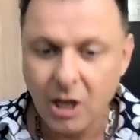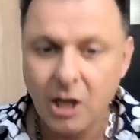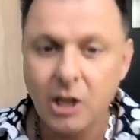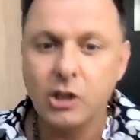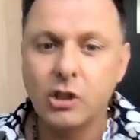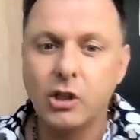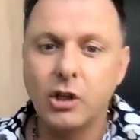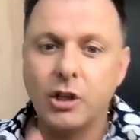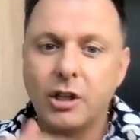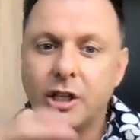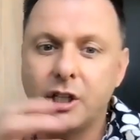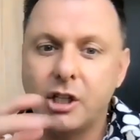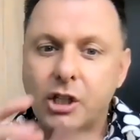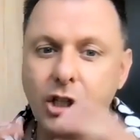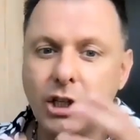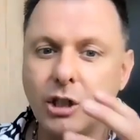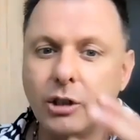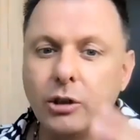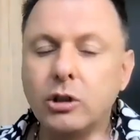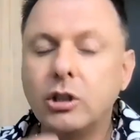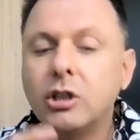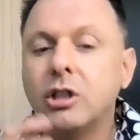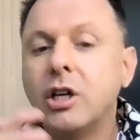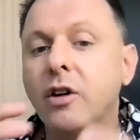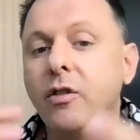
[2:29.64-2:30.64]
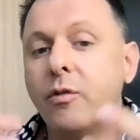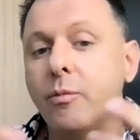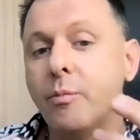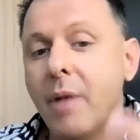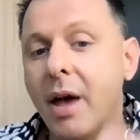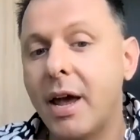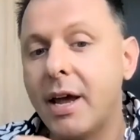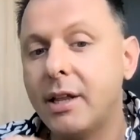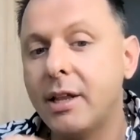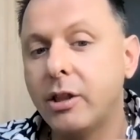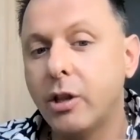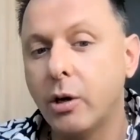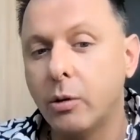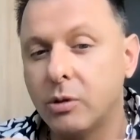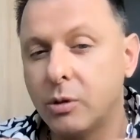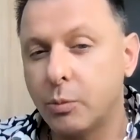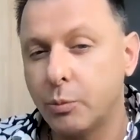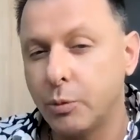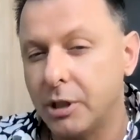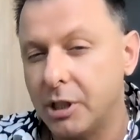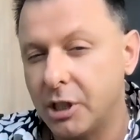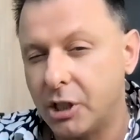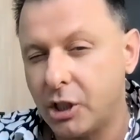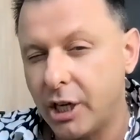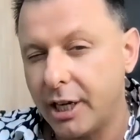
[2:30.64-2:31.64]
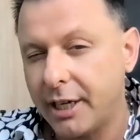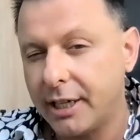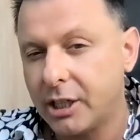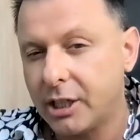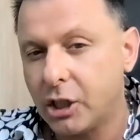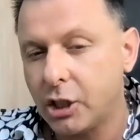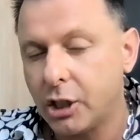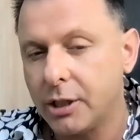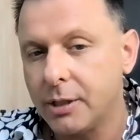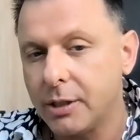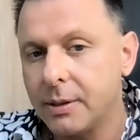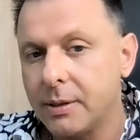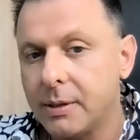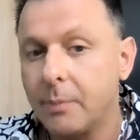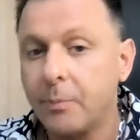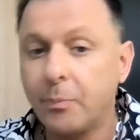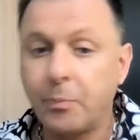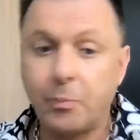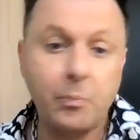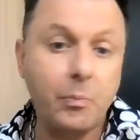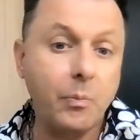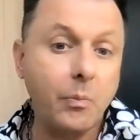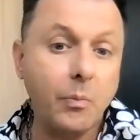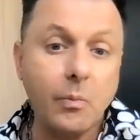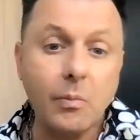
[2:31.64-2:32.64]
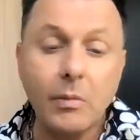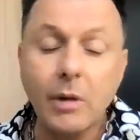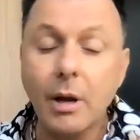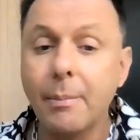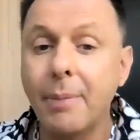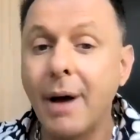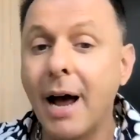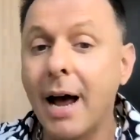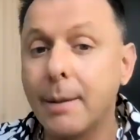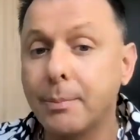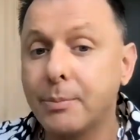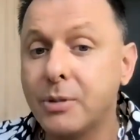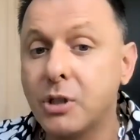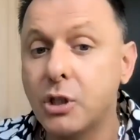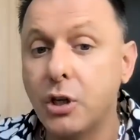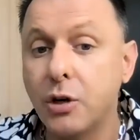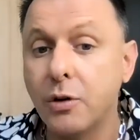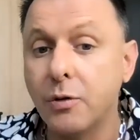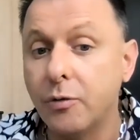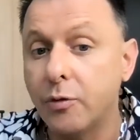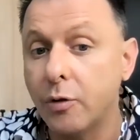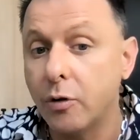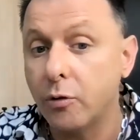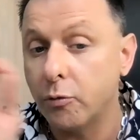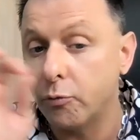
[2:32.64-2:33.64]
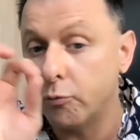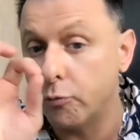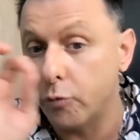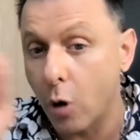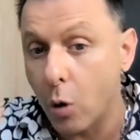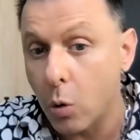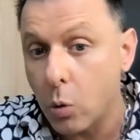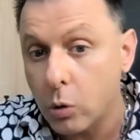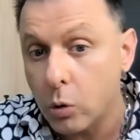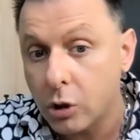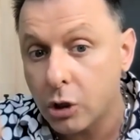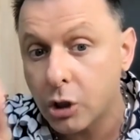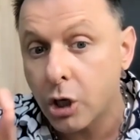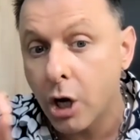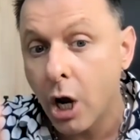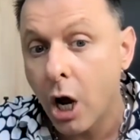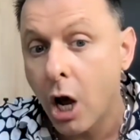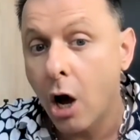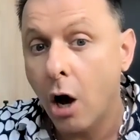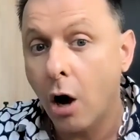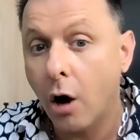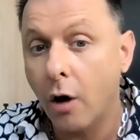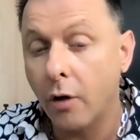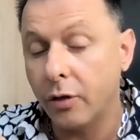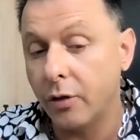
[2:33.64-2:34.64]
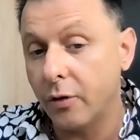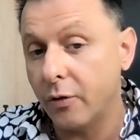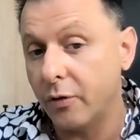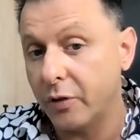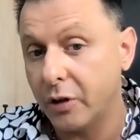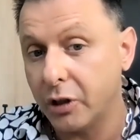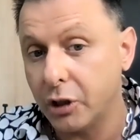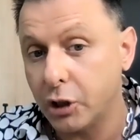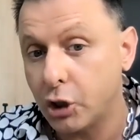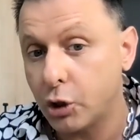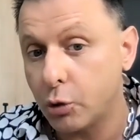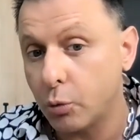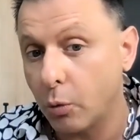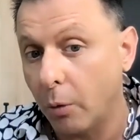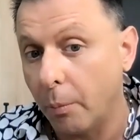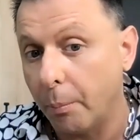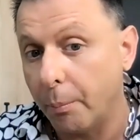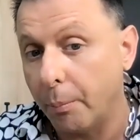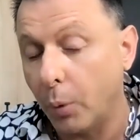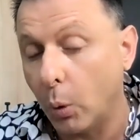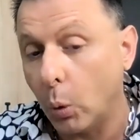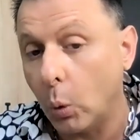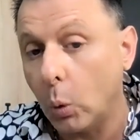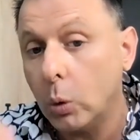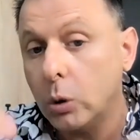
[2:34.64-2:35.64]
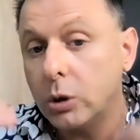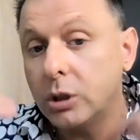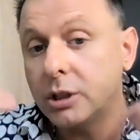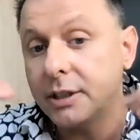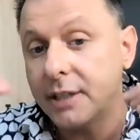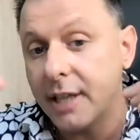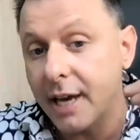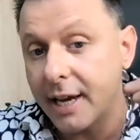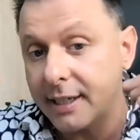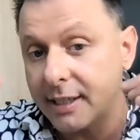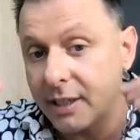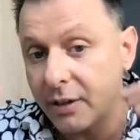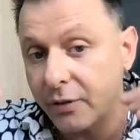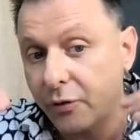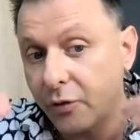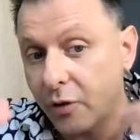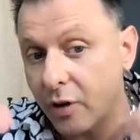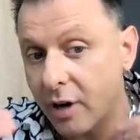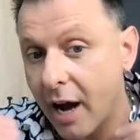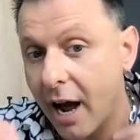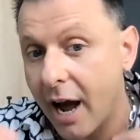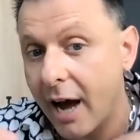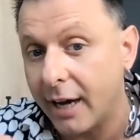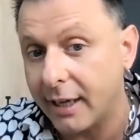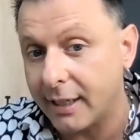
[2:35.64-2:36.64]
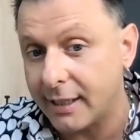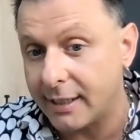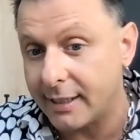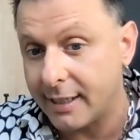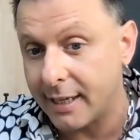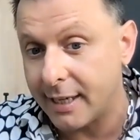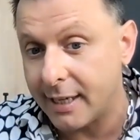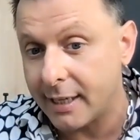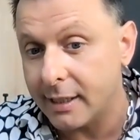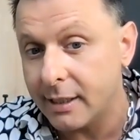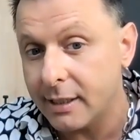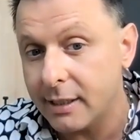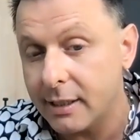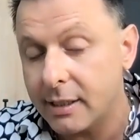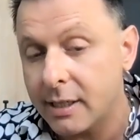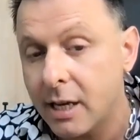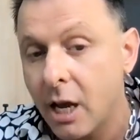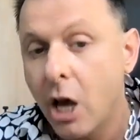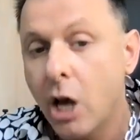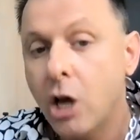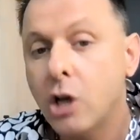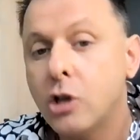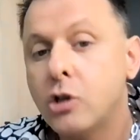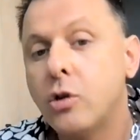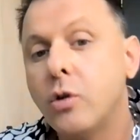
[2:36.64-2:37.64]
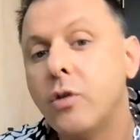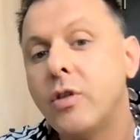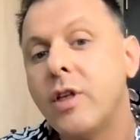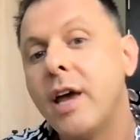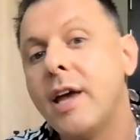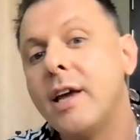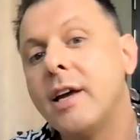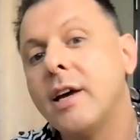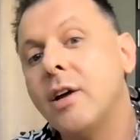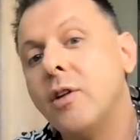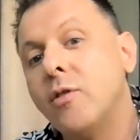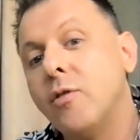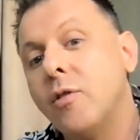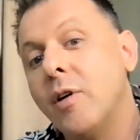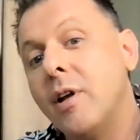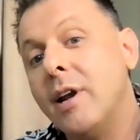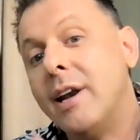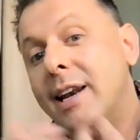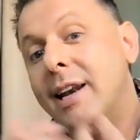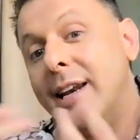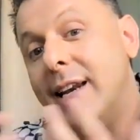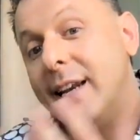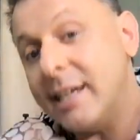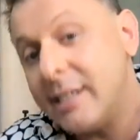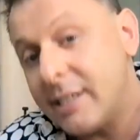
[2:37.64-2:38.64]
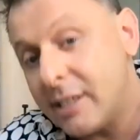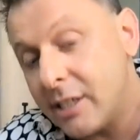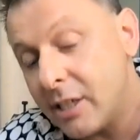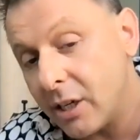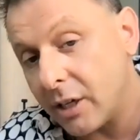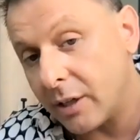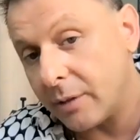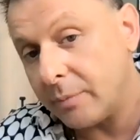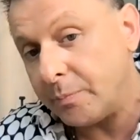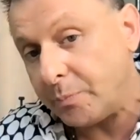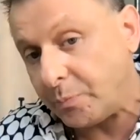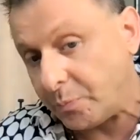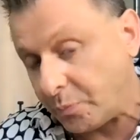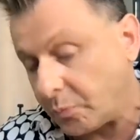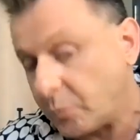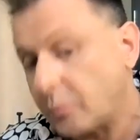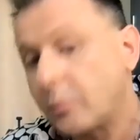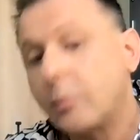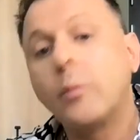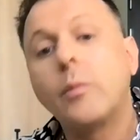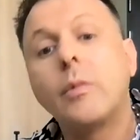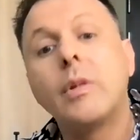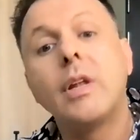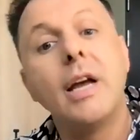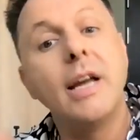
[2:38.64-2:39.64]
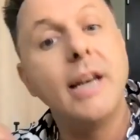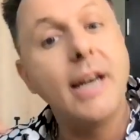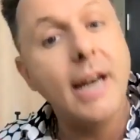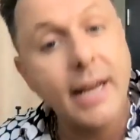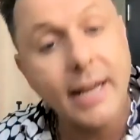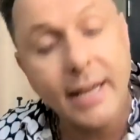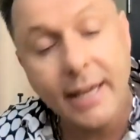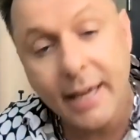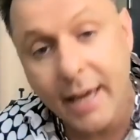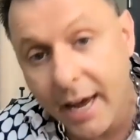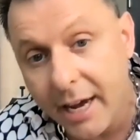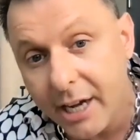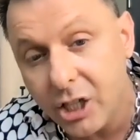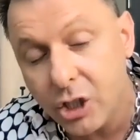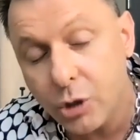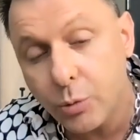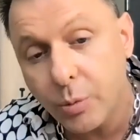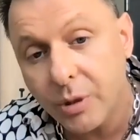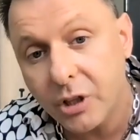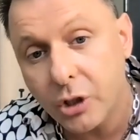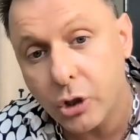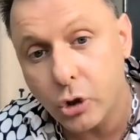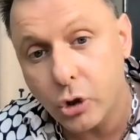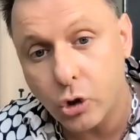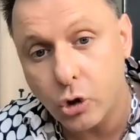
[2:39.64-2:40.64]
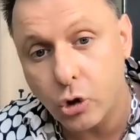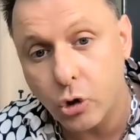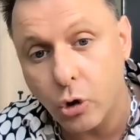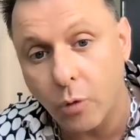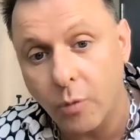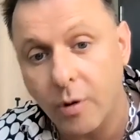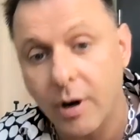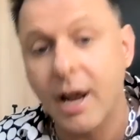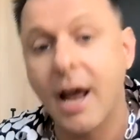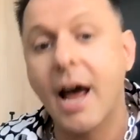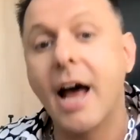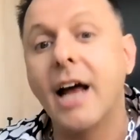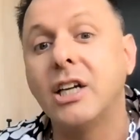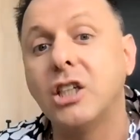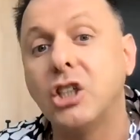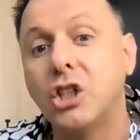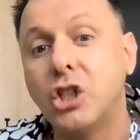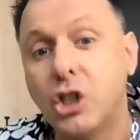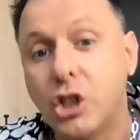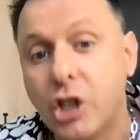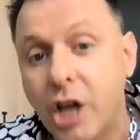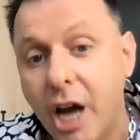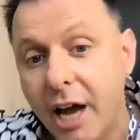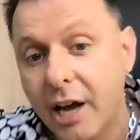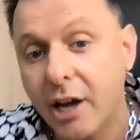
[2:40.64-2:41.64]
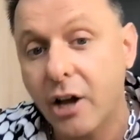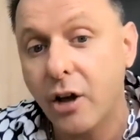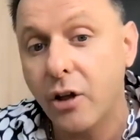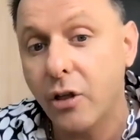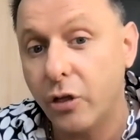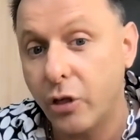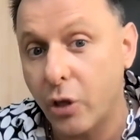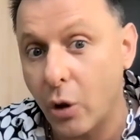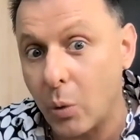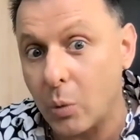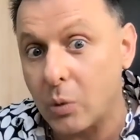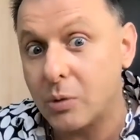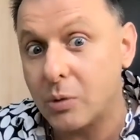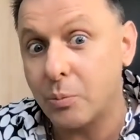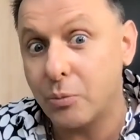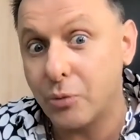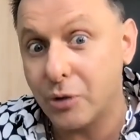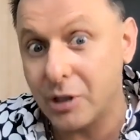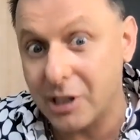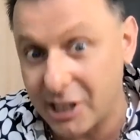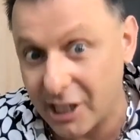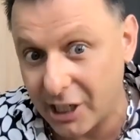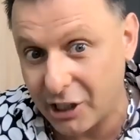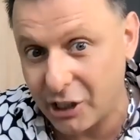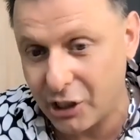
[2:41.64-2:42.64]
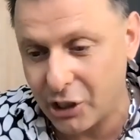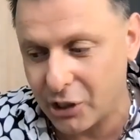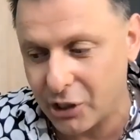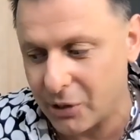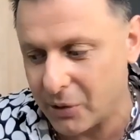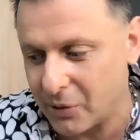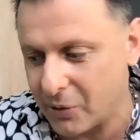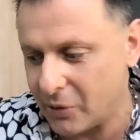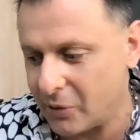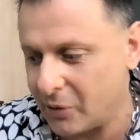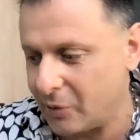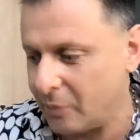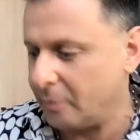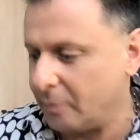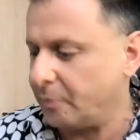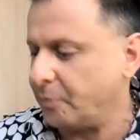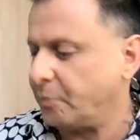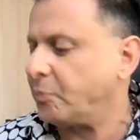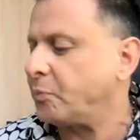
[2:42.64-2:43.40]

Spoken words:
So the children have made those predictions. Perhaps you've wrote on the virtual board their different ideas so they can listen and engage with the story and check those predictions.